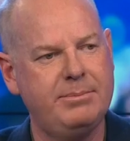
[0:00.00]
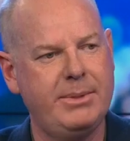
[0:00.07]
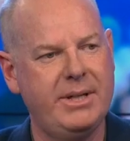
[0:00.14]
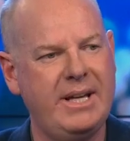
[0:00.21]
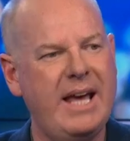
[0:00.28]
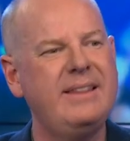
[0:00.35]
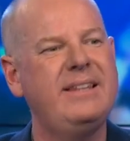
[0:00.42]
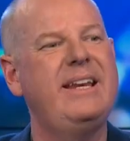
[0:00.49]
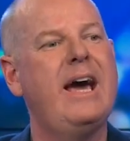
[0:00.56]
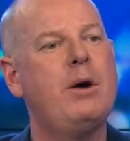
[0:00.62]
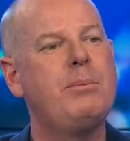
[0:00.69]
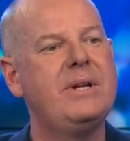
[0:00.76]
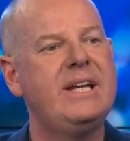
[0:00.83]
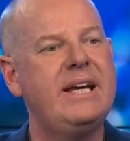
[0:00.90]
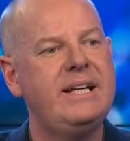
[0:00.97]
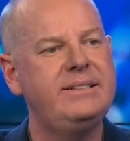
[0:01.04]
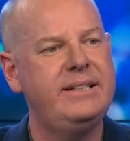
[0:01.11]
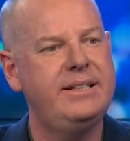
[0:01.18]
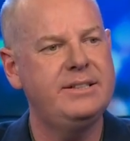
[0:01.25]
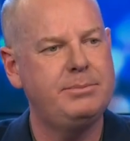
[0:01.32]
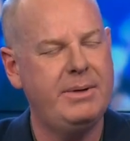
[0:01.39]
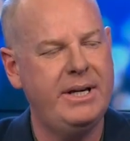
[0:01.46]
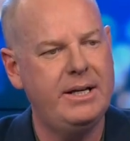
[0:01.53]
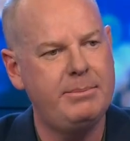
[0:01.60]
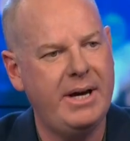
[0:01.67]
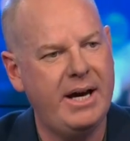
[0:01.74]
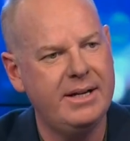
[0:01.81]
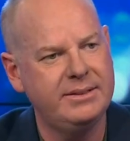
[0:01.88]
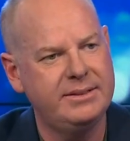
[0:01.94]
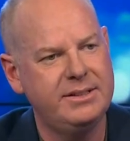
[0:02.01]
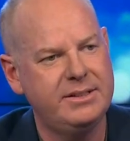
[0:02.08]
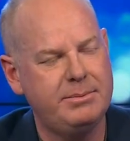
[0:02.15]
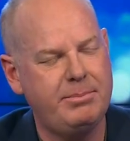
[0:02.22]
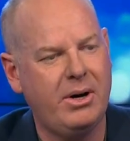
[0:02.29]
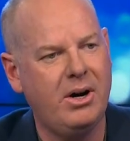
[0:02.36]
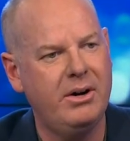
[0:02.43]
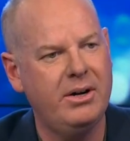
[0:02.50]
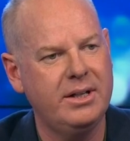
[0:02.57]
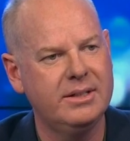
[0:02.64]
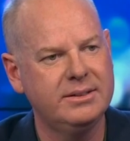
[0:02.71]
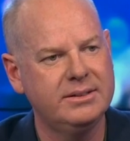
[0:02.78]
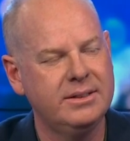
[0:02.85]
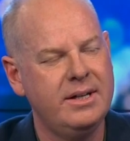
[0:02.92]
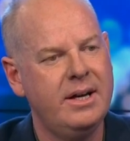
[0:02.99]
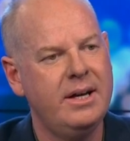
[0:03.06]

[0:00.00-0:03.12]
but Anthony Albanese has been about as inspiring as...